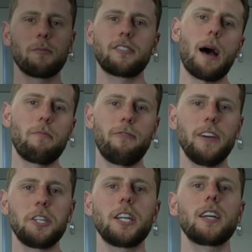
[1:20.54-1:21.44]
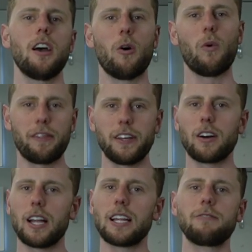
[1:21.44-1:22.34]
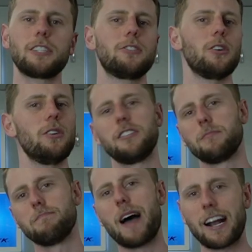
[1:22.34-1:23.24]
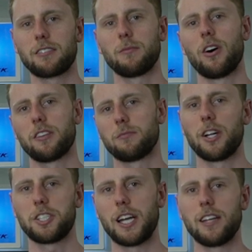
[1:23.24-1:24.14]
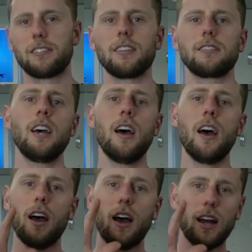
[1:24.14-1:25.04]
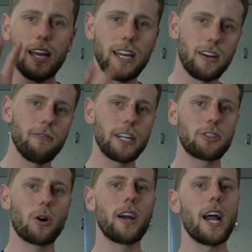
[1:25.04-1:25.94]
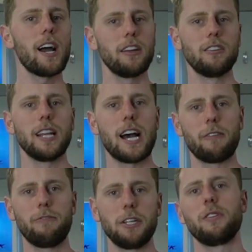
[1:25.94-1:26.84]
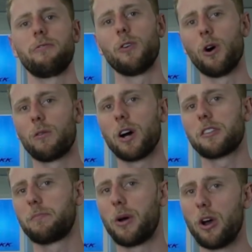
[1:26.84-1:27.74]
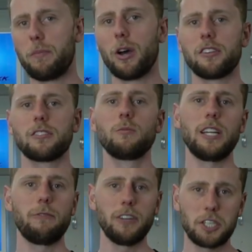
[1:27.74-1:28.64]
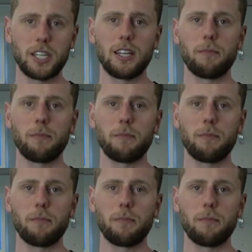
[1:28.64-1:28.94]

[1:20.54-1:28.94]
snapper fishing, one thing I love to do is maximise my chances. Here in Victoria, you're allowed to fish with 4 rods per person when you're fishing in the